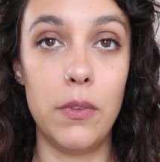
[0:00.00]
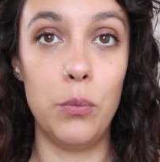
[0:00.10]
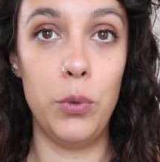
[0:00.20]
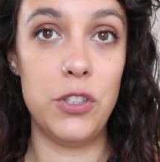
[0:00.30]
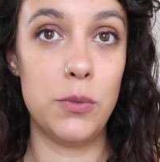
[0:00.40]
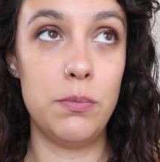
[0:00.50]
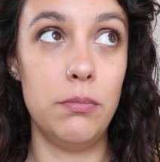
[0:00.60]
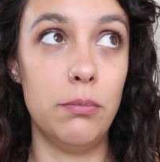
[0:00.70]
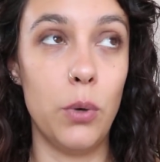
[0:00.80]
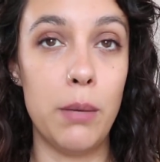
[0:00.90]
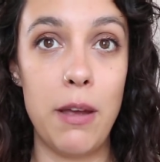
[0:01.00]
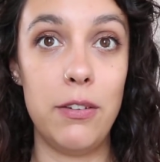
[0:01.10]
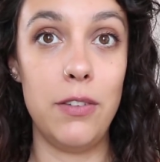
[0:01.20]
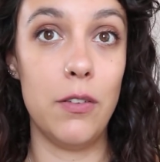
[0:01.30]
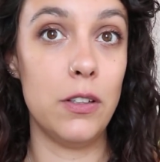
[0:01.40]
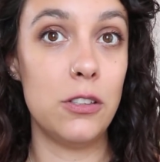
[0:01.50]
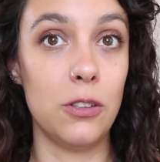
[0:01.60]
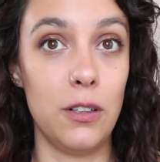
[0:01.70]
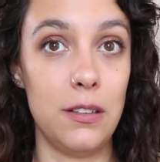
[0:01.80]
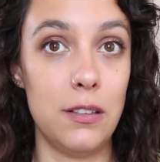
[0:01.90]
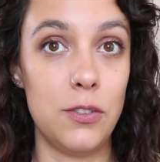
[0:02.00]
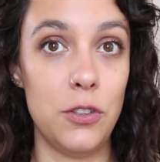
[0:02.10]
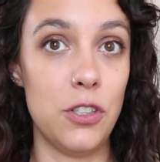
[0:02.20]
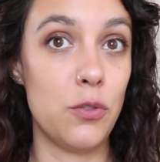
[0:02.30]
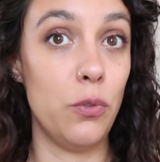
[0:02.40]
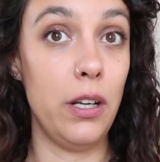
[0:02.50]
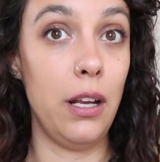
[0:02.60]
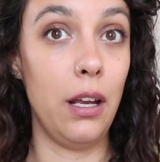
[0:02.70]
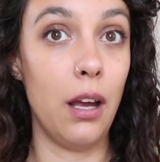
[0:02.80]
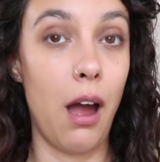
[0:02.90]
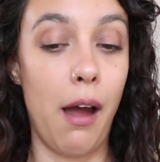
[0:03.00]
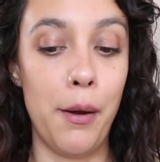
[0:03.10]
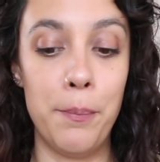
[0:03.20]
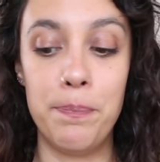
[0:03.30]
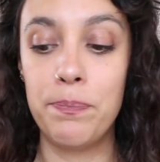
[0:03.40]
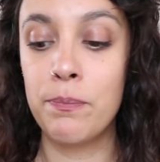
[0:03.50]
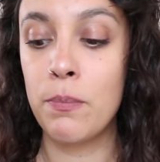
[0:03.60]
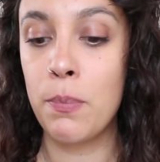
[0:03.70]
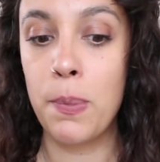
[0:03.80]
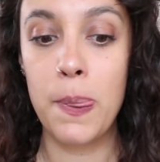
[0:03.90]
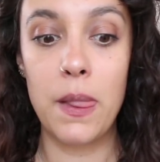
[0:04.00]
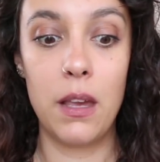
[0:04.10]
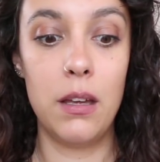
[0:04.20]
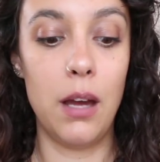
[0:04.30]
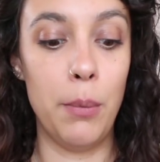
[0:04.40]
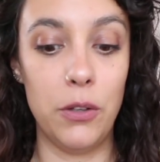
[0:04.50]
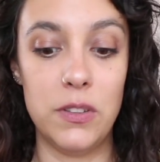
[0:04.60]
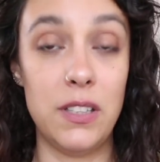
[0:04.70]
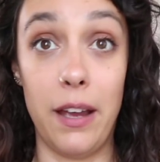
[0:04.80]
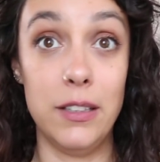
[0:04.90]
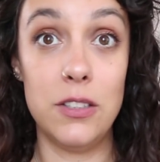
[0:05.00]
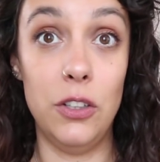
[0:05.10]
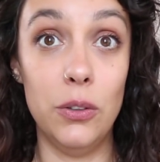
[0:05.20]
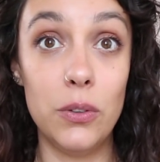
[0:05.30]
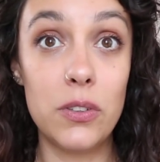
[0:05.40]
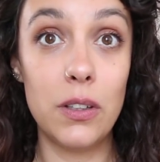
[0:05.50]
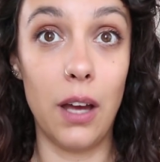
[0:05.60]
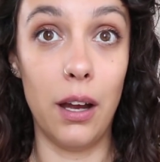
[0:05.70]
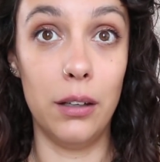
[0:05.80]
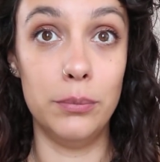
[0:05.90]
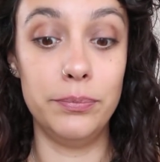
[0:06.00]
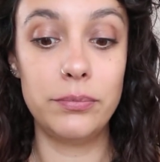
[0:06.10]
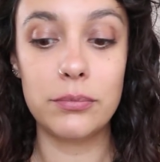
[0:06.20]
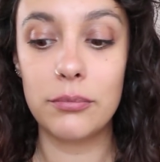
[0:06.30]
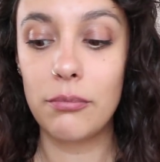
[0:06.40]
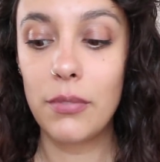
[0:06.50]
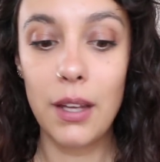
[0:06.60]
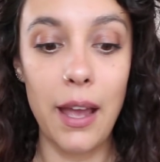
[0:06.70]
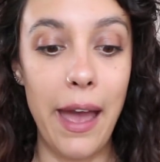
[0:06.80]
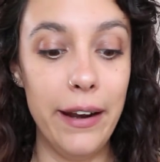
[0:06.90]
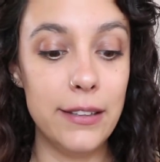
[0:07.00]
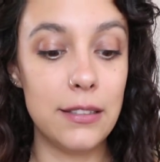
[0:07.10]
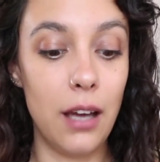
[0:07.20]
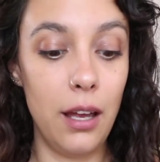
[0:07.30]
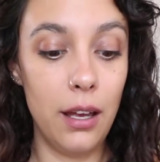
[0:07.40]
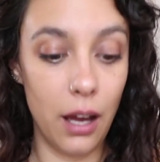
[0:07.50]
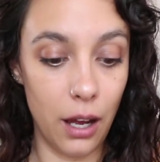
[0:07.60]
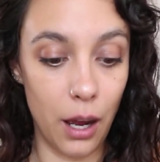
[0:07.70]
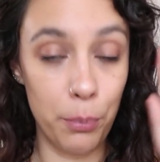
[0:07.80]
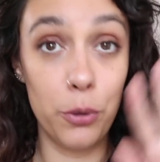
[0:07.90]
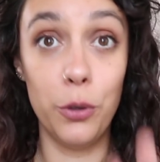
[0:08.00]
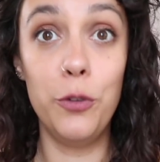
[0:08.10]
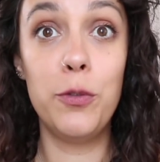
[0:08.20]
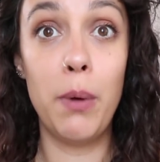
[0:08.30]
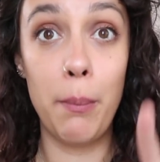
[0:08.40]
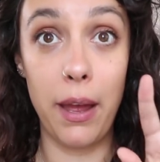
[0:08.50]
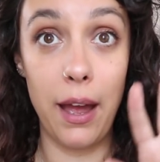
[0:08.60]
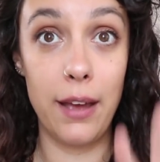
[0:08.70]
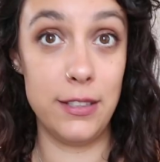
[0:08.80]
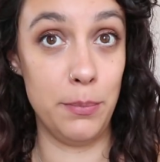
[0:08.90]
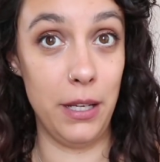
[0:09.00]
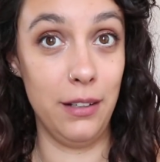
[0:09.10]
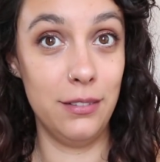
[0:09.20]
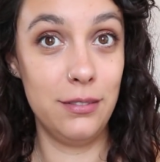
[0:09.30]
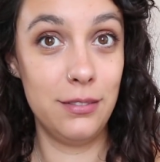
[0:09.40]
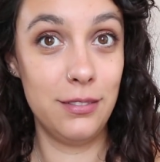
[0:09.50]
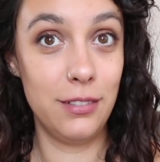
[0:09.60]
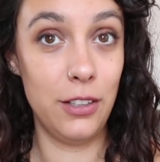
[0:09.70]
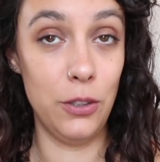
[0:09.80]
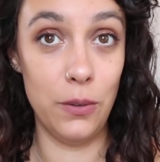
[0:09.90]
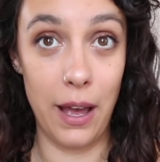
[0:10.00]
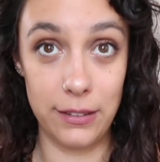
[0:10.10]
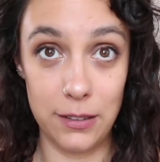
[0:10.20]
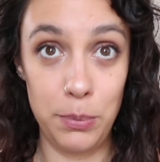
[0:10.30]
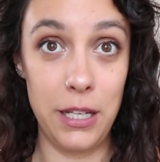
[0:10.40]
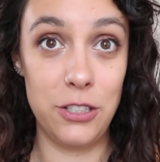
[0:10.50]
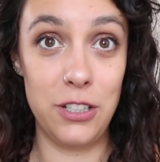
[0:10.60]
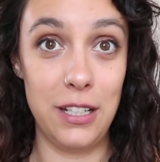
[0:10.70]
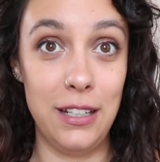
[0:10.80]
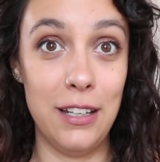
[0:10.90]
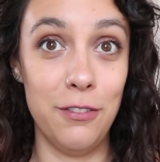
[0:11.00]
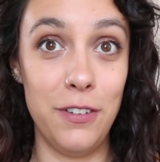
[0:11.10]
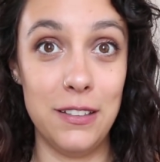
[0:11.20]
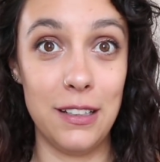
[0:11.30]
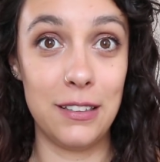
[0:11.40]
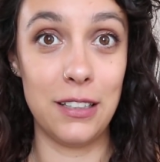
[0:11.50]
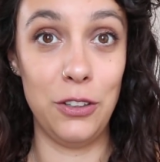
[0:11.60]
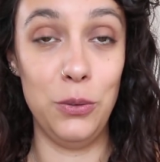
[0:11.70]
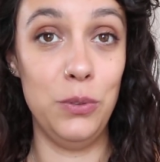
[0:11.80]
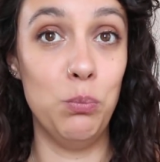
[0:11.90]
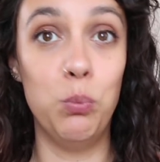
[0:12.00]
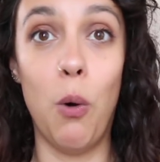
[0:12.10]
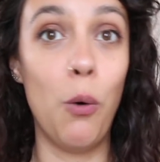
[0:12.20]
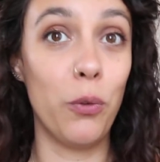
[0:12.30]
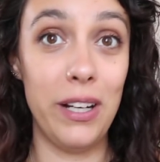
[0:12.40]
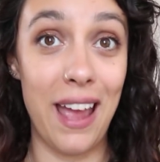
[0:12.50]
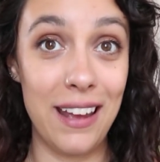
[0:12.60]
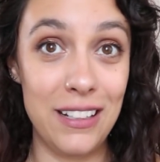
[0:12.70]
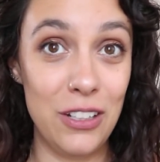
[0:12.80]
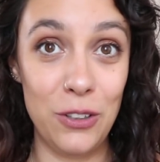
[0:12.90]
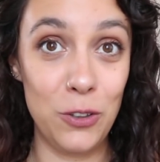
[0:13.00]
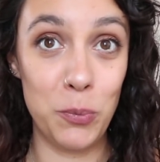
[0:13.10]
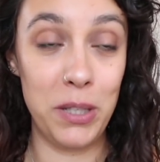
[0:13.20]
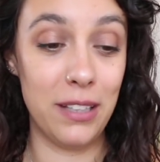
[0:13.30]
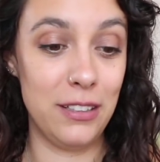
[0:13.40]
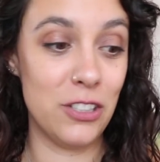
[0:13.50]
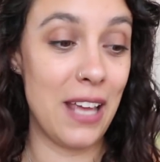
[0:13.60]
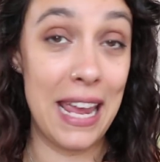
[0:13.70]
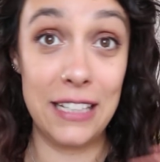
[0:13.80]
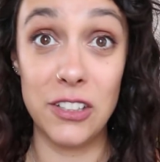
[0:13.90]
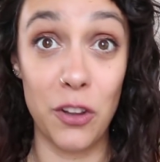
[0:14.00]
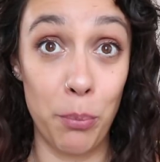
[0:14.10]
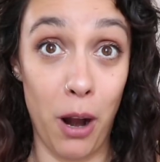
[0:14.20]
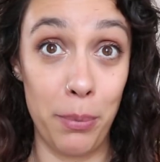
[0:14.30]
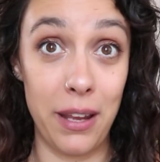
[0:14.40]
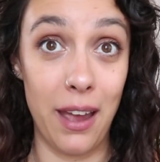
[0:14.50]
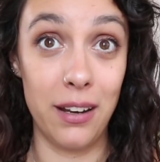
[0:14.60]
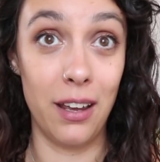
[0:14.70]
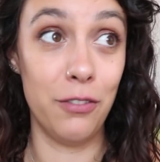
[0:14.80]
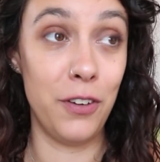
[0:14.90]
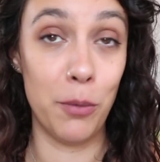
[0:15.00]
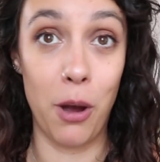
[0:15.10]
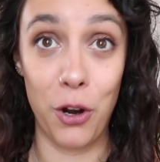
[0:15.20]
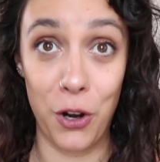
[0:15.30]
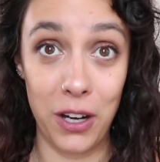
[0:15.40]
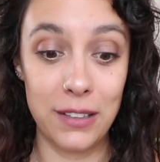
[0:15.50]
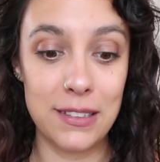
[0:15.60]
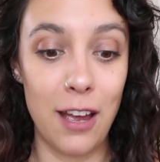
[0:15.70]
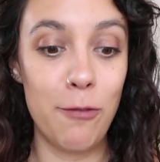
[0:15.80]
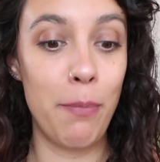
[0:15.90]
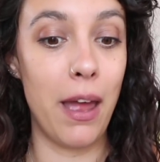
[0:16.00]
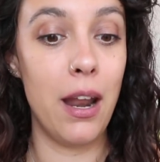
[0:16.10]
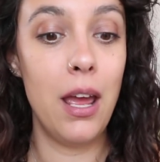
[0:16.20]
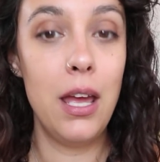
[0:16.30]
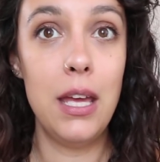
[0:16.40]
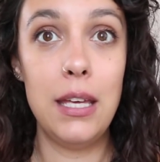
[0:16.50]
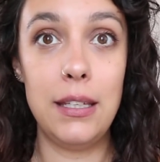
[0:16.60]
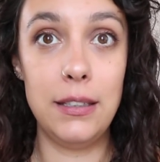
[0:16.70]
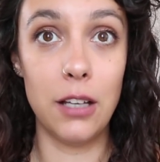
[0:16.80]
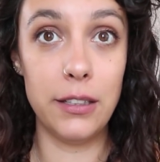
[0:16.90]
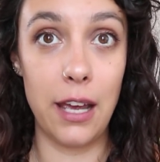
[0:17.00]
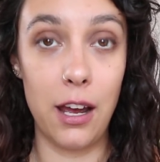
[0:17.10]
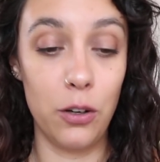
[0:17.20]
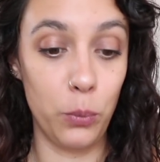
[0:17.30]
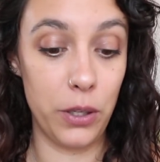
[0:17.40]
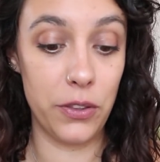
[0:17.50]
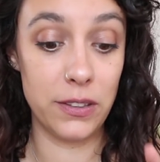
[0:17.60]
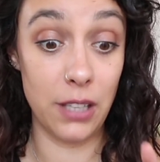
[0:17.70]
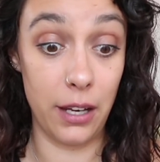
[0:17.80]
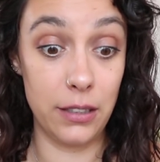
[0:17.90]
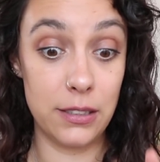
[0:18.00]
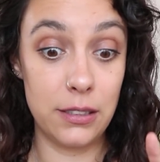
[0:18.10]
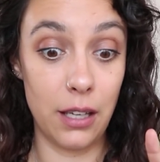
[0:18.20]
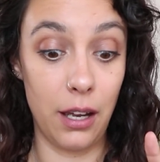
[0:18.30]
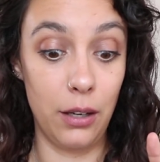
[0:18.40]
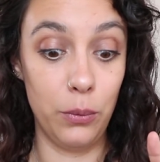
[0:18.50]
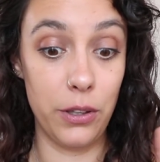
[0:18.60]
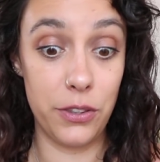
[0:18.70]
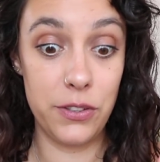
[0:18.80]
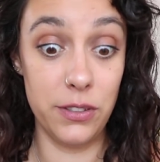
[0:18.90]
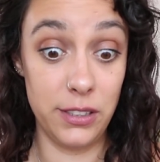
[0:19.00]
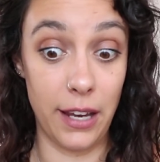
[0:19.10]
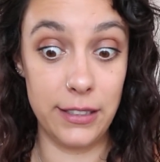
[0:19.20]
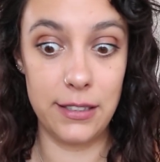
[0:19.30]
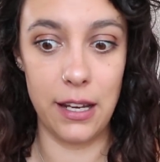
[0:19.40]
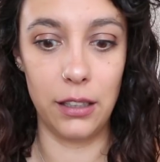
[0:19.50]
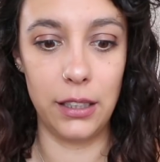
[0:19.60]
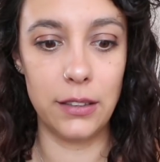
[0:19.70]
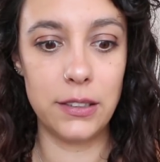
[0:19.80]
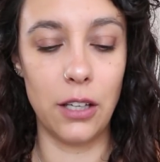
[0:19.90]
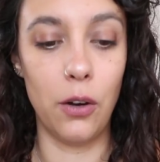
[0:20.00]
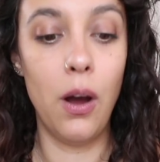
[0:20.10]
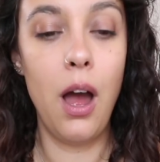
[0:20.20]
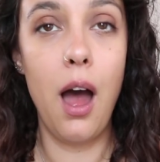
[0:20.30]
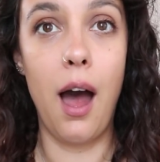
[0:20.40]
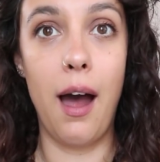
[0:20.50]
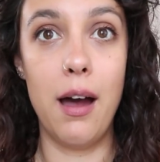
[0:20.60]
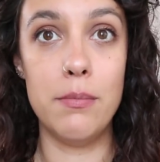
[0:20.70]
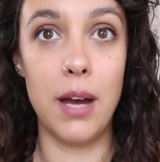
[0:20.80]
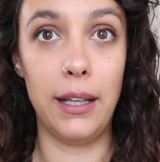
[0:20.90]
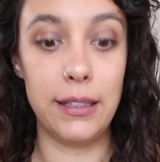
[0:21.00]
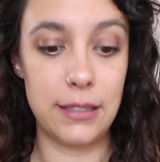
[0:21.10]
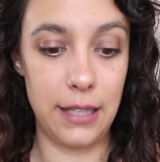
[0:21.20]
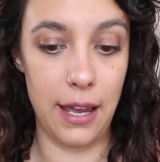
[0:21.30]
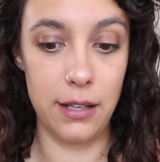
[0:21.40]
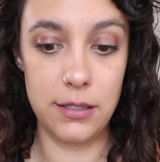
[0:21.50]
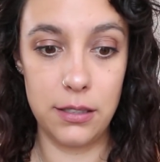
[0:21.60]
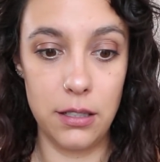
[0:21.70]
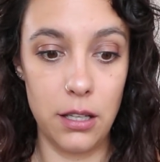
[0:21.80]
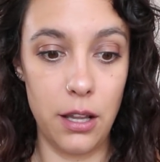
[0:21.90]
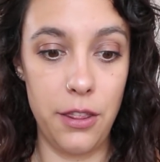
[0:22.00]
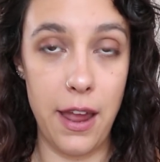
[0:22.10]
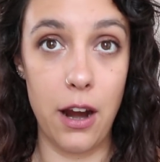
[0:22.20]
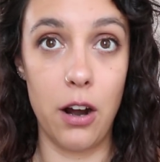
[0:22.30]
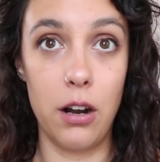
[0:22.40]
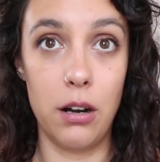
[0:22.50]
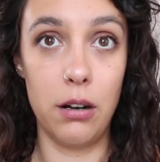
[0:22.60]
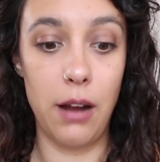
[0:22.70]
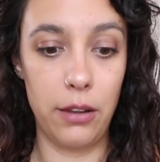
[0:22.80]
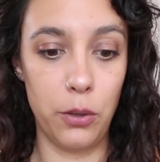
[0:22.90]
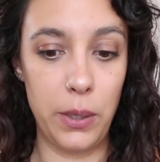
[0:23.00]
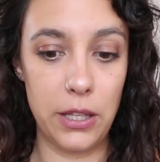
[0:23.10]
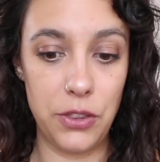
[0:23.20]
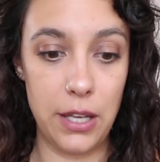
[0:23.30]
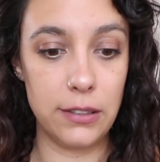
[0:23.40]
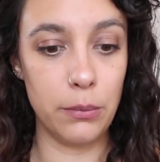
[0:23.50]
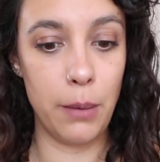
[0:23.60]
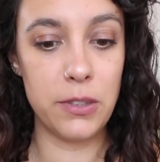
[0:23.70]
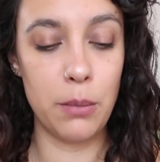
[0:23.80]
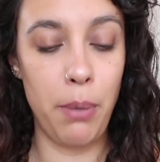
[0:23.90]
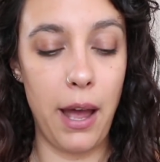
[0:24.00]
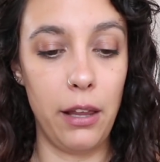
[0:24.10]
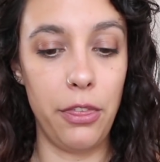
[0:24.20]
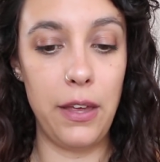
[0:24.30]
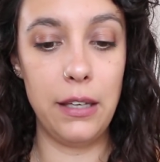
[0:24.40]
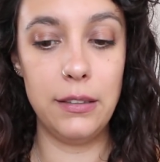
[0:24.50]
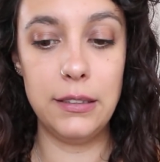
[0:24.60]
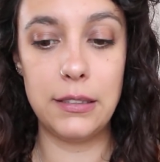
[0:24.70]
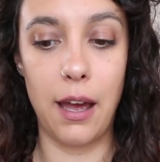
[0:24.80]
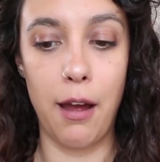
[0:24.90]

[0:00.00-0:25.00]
which is one of my favorite sources for just reading about science news. And it's approved by my husband, who has his PhD in physics and who won't read any news because he just hates all the propaganda and fear-mongering and stuff, but he's all down with the science, with Science Daily. So I like to get the way that they sometimes compile things,